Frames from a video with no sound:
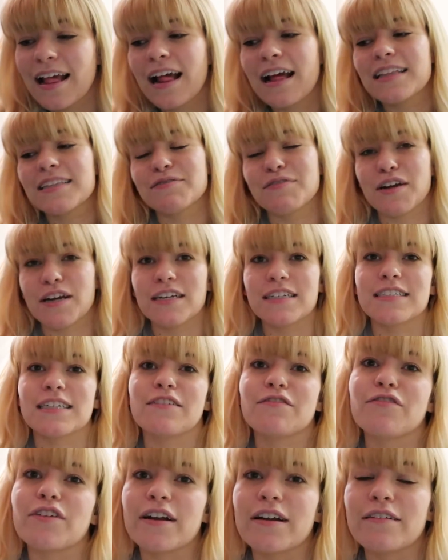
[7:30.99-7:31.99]
It's very
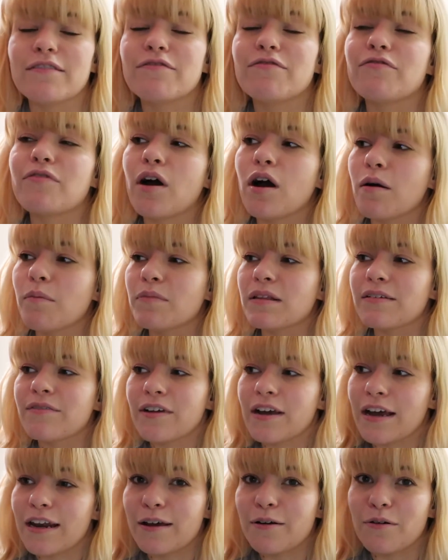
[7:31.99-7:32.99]
different from
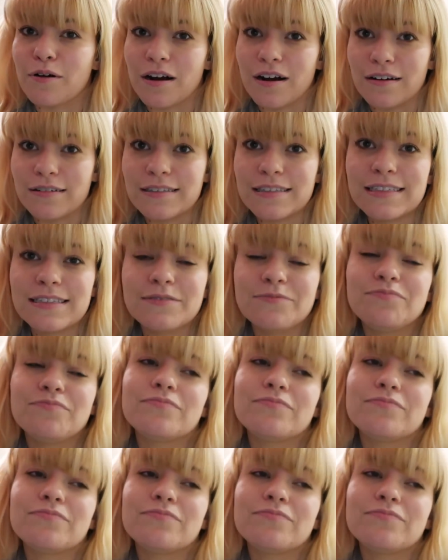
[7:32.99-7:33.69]
living anywhere else.